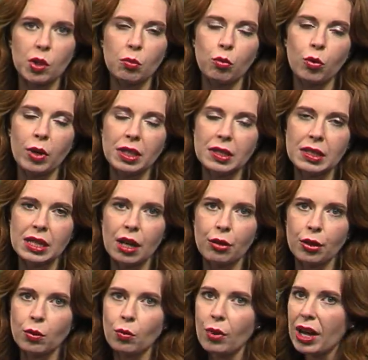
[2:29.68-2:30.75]
and Point South
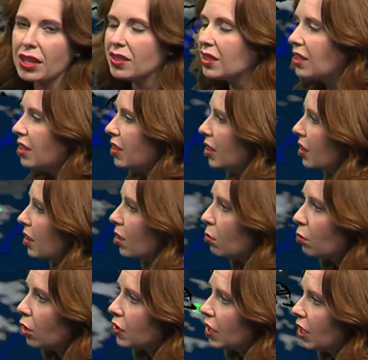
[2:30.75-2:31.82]
and West. The system
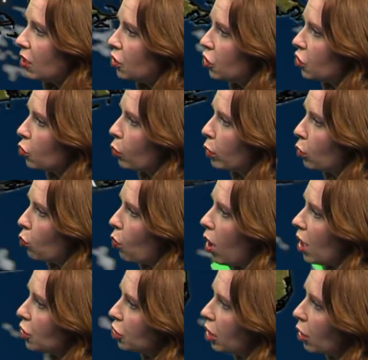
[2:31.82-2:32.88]
looks like it's just going to
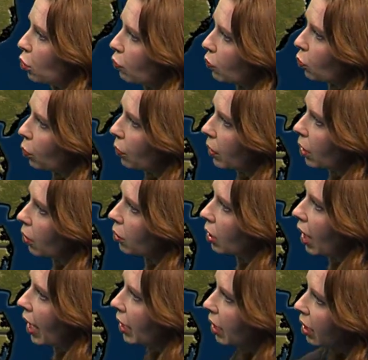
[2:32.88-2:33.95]
wash out over North
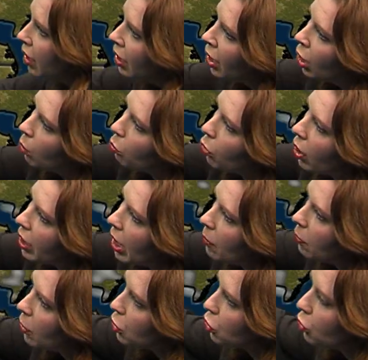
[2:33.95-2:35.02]
Carolina. Broad high
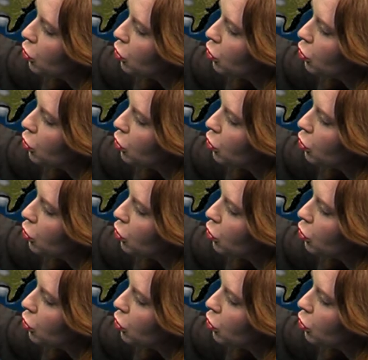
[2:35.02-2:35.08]
pressure